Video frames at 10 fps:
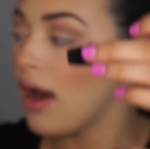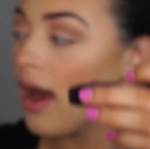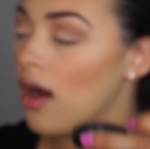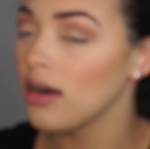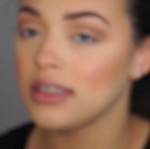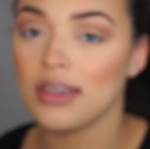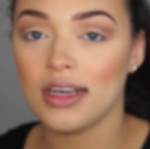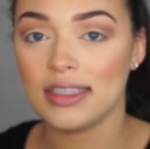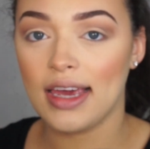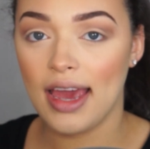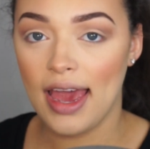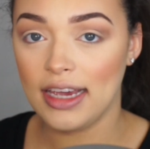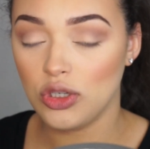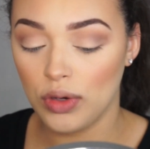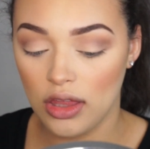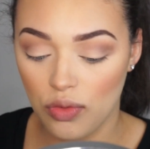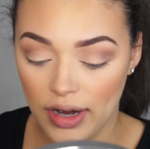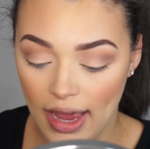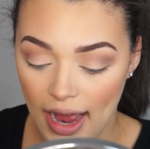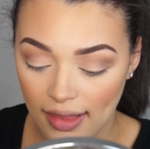my Anastasia
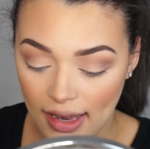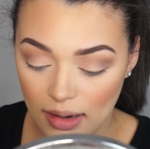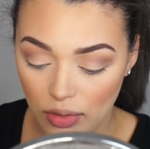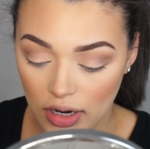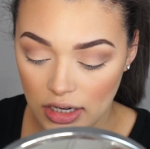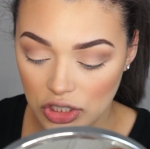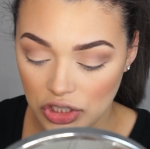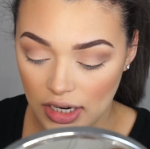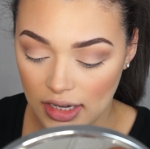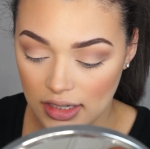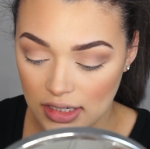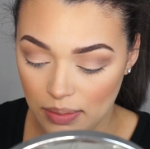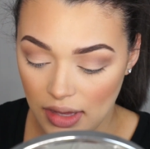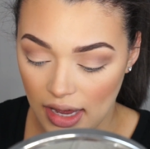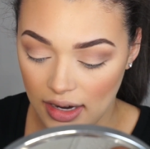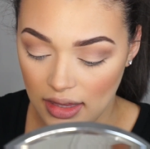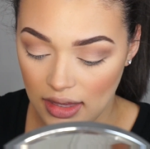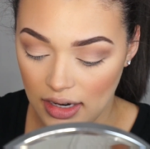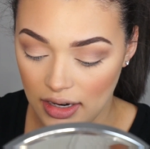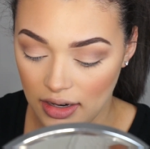A23 highlighting brush and dip that in
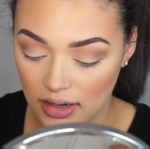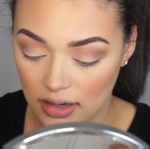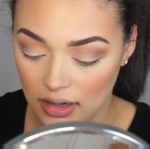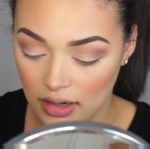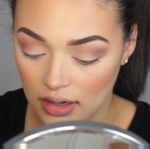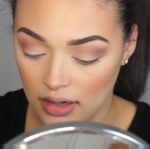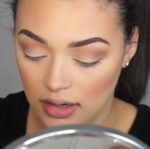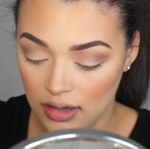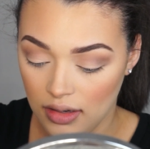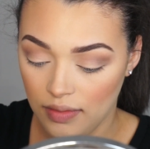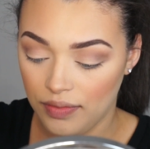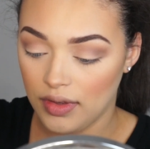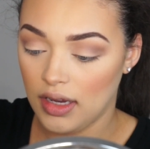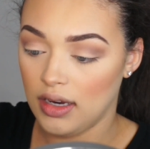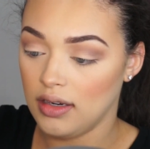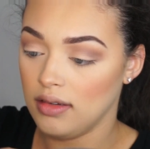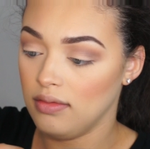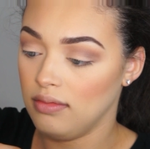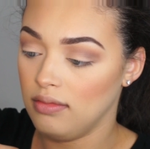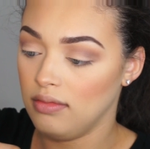there, kind
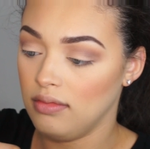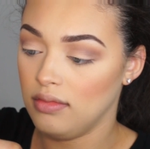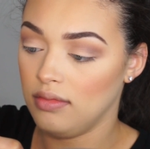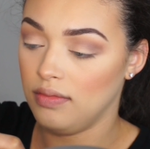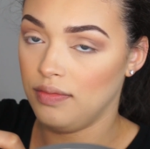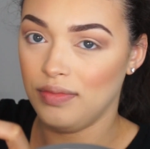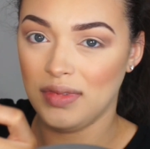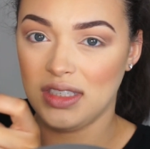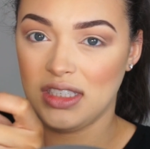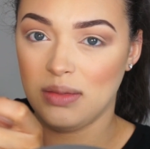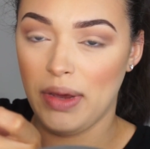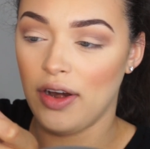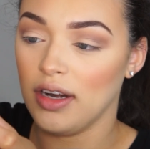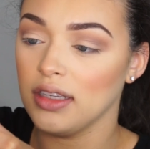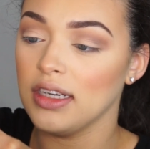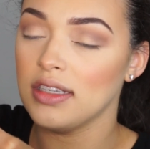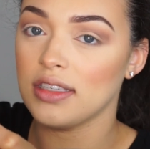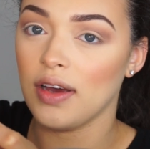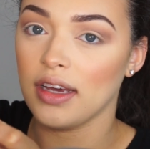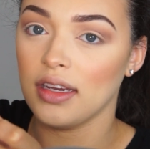of sparingly
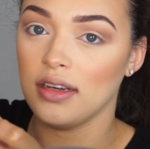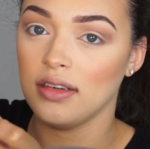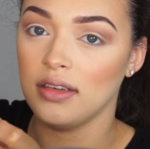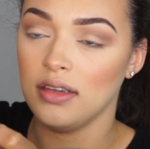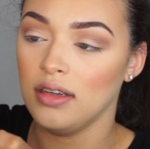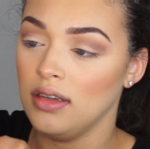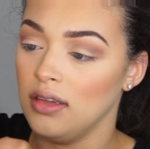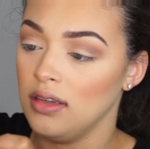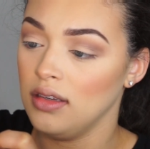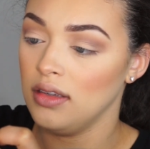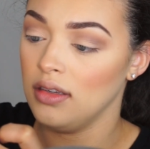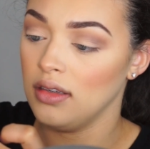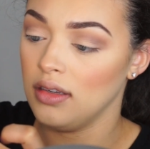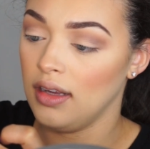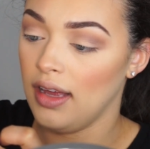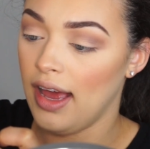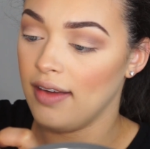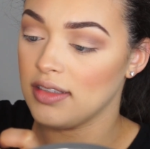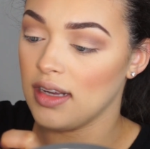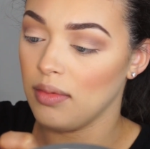so I can
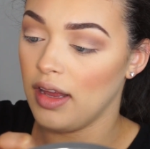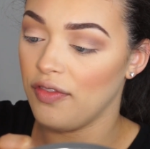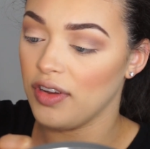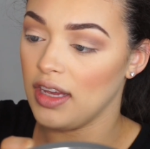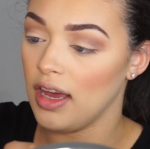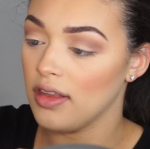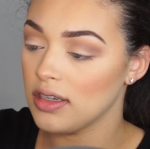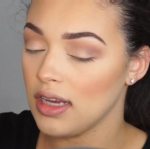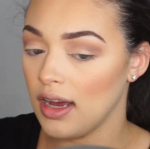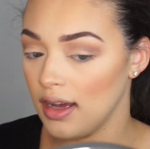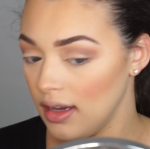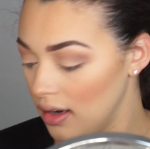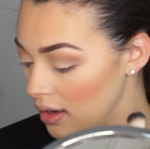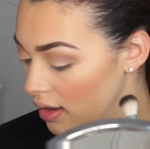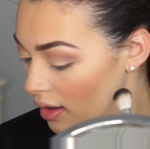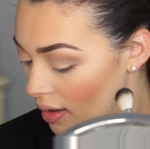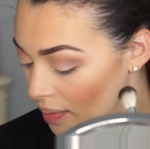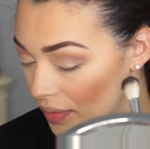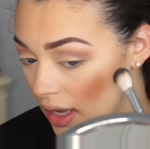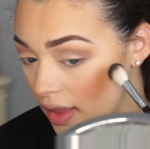have some left for the other side.
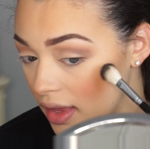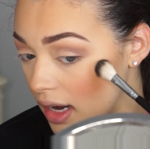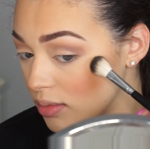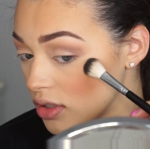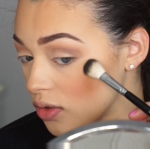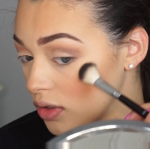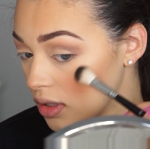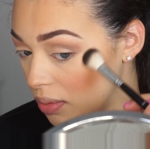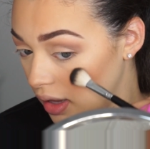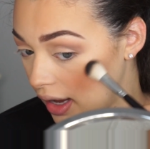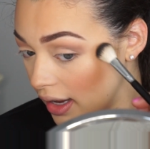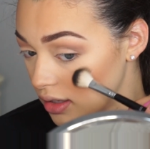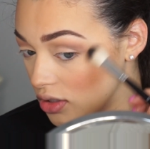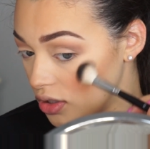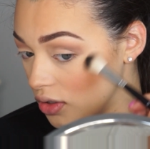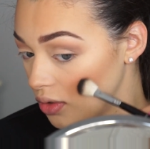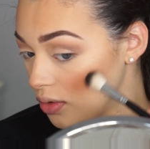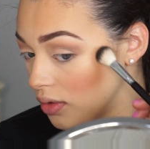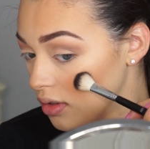And then I'm just going to apply it to,